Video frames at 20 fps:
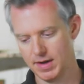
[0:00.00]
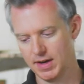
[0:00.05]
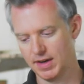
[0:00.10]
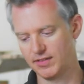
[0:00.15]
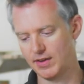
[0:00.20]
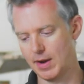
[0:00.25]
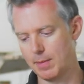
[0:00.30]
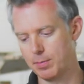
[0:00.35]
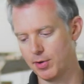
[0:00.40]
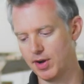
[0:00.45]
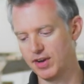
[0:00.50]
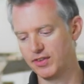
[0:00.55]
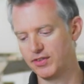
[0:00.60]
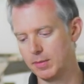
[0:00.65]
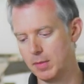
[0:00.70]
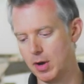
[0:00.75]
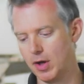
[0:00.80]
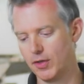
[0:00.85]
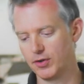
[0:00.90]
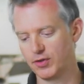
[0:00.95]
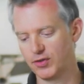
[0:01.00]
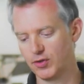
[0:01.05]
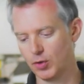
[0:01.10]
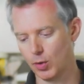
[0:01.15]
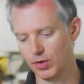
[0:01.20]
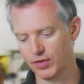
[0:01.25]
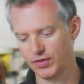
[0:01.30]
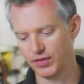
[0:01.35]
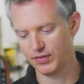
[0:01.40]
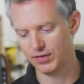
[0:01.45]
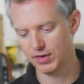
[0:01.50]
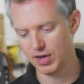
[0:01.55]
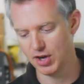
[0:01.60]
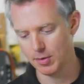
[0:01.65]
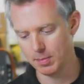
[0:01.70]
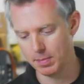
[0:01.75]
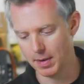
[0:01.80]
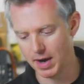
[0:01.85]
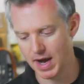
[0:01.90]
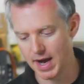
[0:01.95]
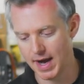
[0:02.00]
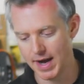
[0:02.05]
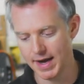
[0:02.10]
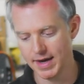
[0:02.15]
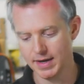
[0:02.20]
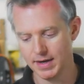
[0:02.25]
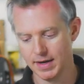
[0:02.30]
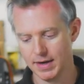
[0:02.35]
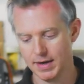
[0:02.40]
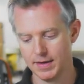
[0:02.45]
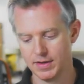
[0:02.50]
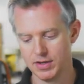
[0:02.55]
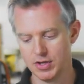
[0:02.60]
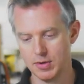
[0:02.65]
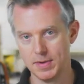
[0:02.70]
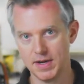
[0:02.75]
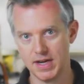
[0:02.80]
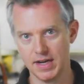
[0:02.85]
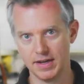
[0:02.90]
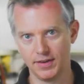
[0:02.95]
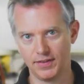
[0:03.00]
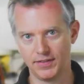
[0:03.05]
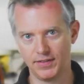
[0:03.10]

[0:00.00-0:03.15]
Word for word: As I bring some other sources nearby, you begin to